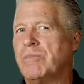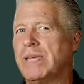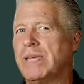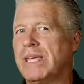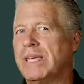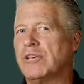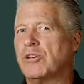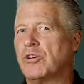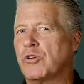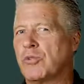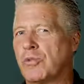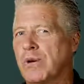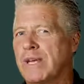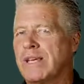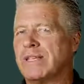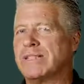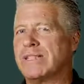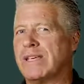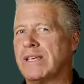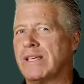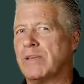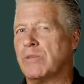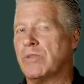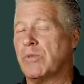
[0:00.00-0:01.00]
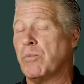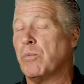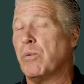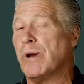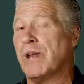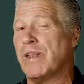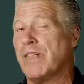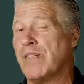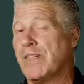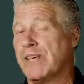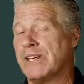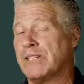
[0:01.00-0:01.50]
being greasy,
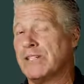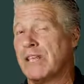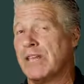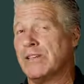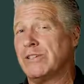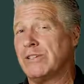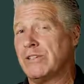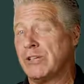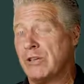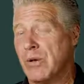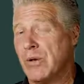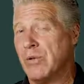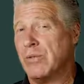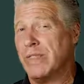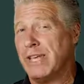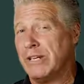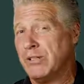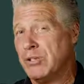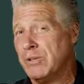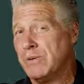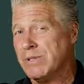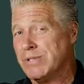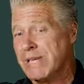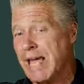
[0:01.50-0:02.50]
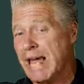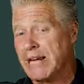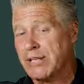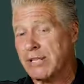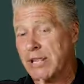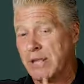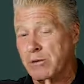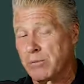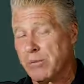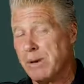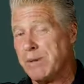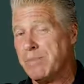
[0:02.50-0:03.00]
one of the things that they do is
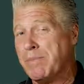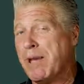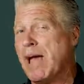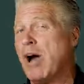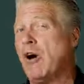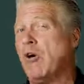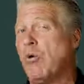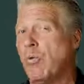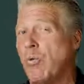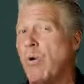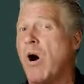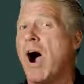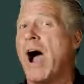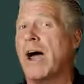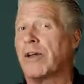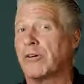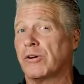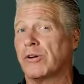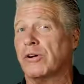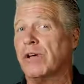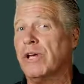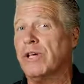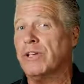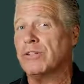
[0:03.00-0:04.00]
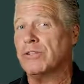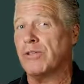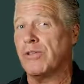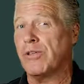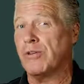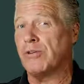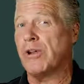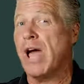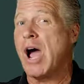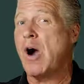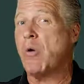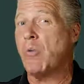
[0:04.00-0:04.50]
actually repel water. So
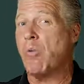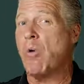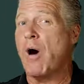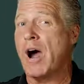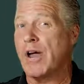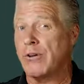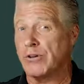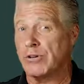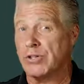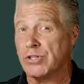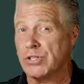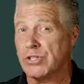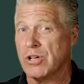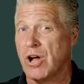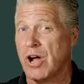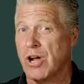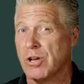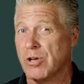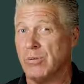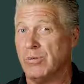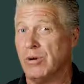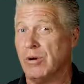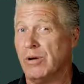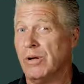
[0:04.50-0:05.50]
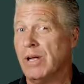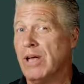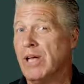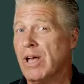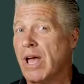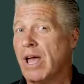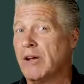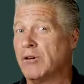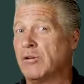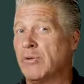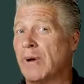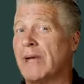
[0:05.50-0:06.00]
they're not water soluble.
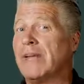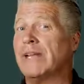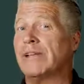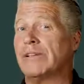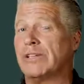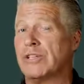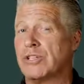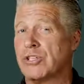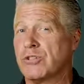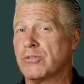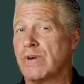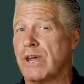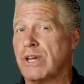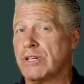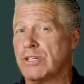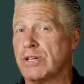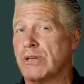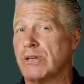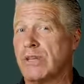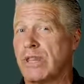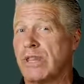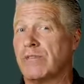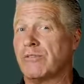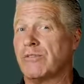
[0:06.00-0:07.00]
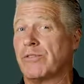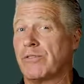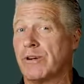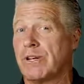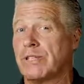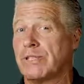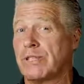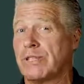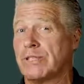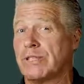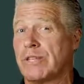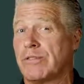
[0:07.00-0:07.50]
A great illustration in that, for
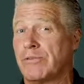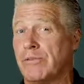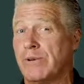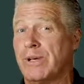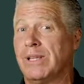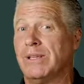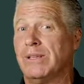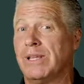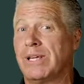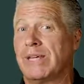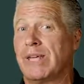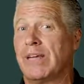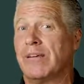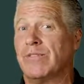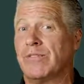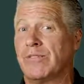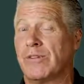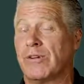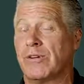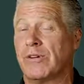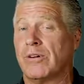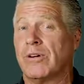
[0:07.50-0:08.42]
instance, if we look at